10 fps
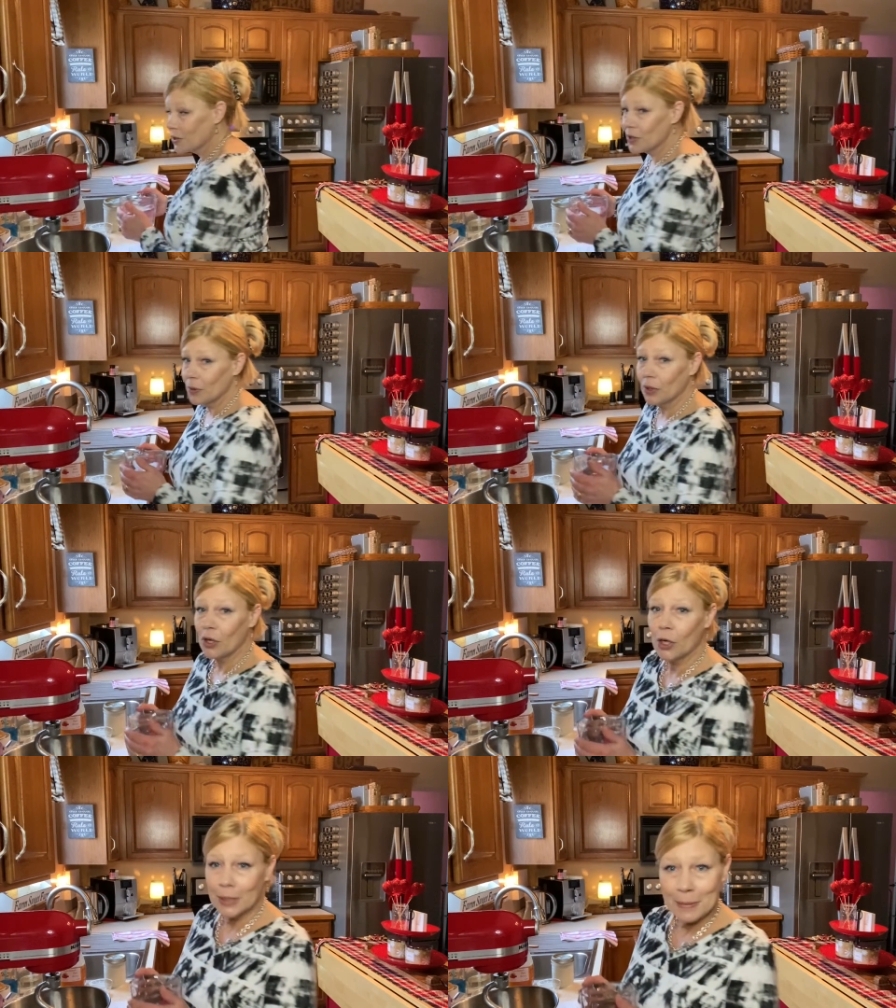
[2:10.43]
so
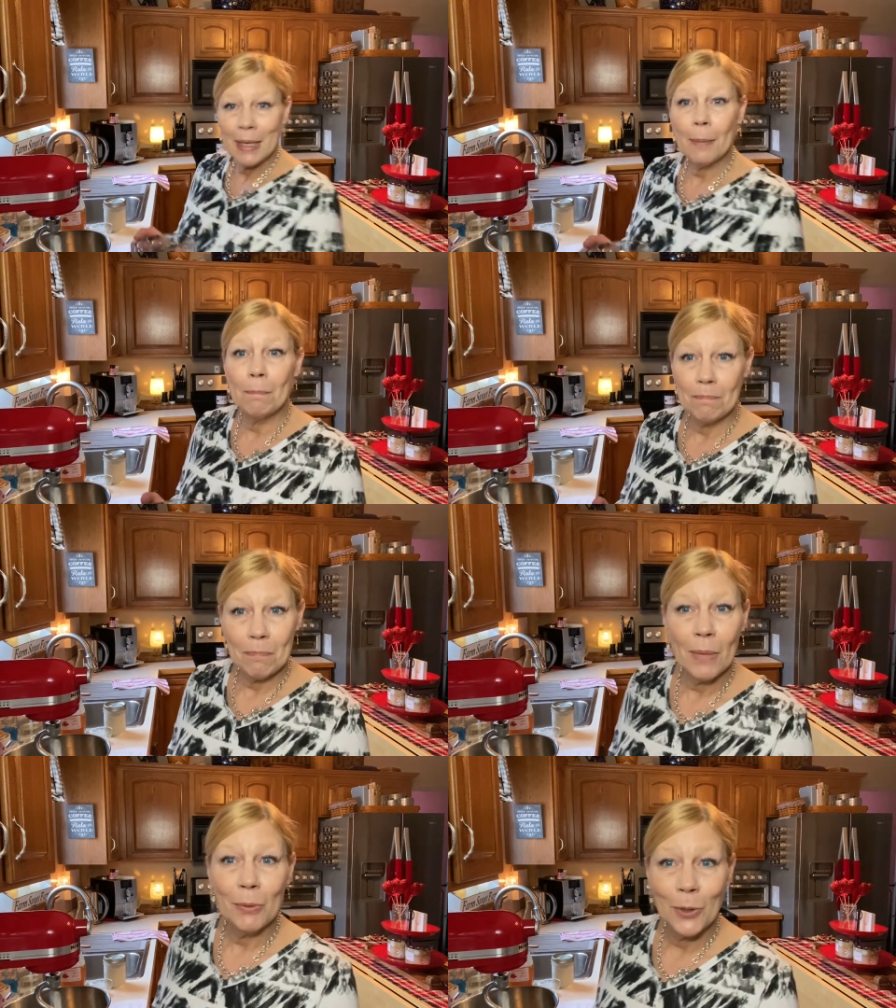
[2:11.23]
long. Yep,
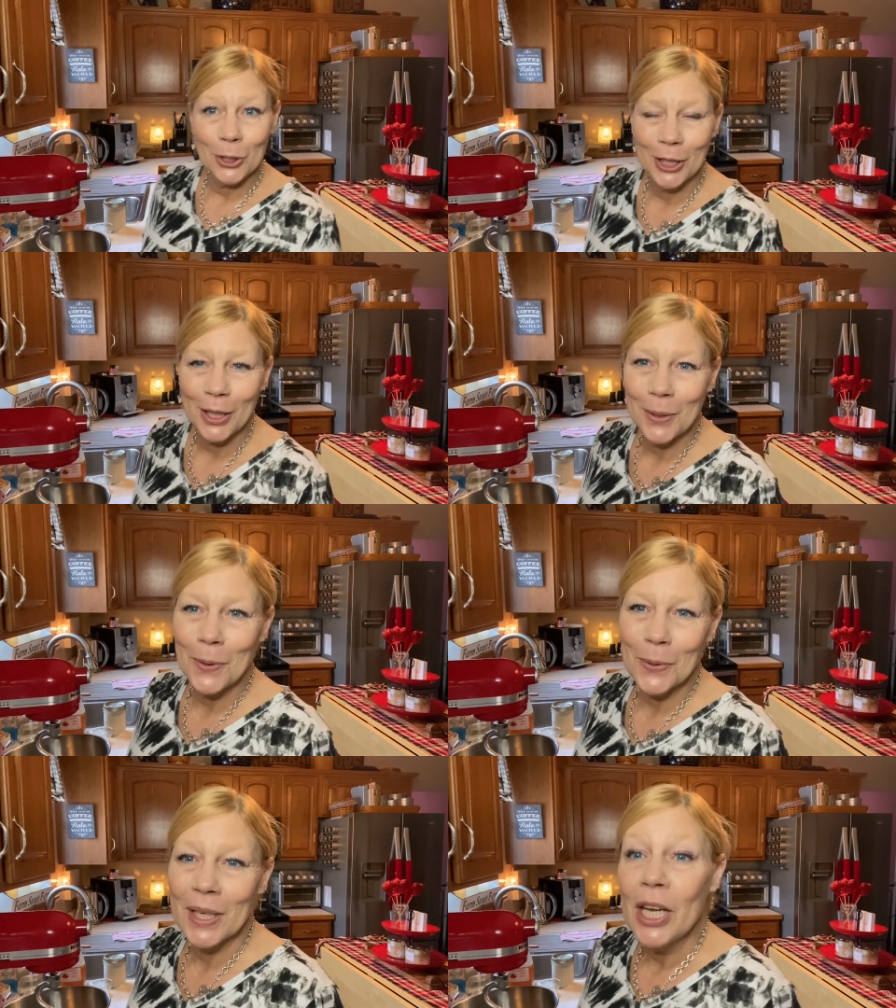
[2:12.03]
my water got
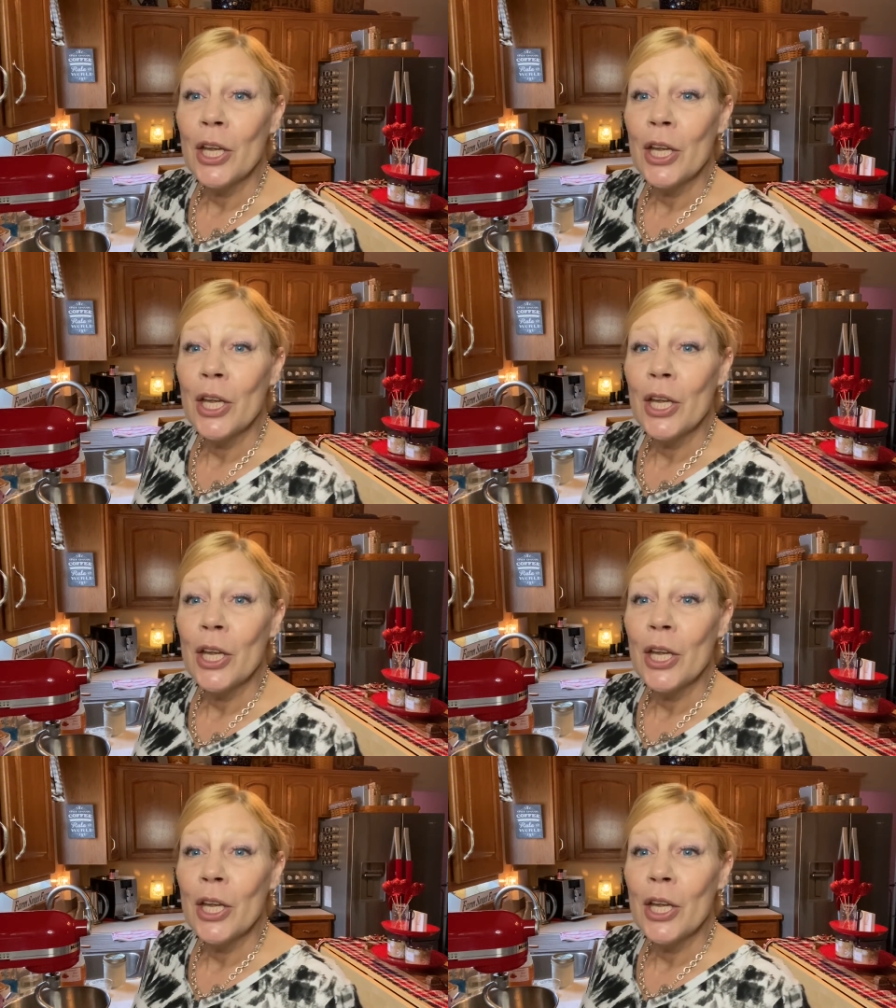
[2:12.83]
cold.